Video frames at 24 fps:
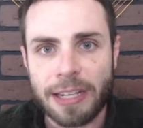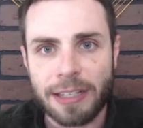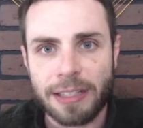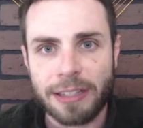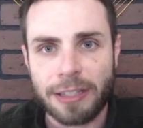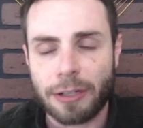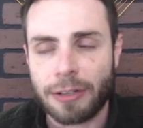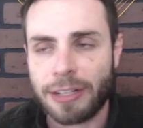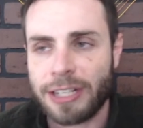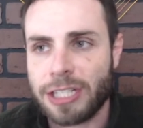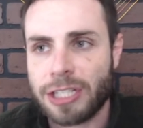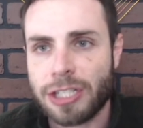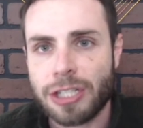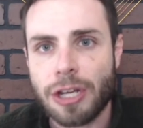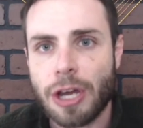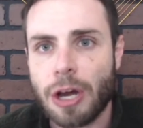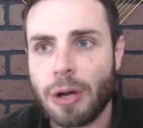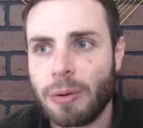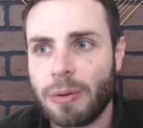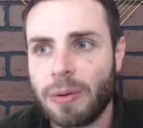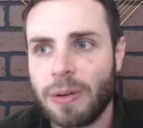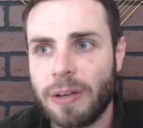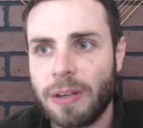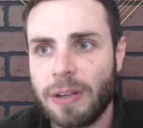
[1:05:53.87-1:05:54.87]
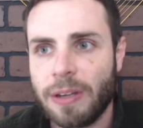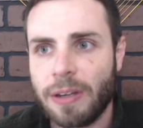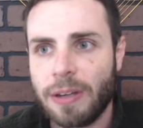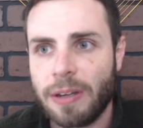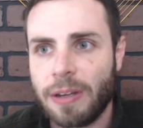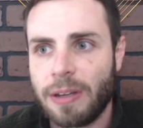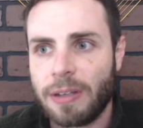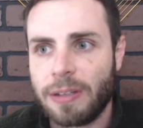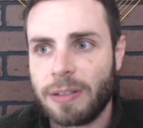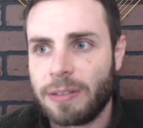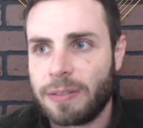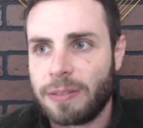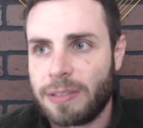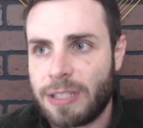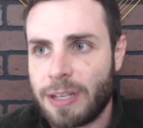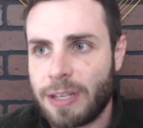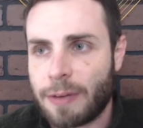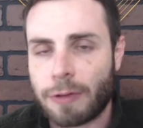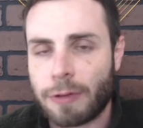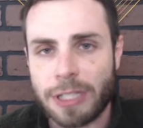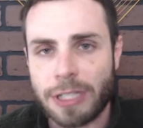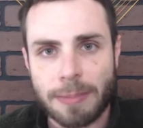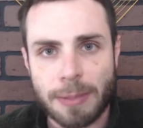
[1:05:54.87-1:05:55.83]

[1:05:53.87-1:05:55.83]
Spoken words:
There is no difference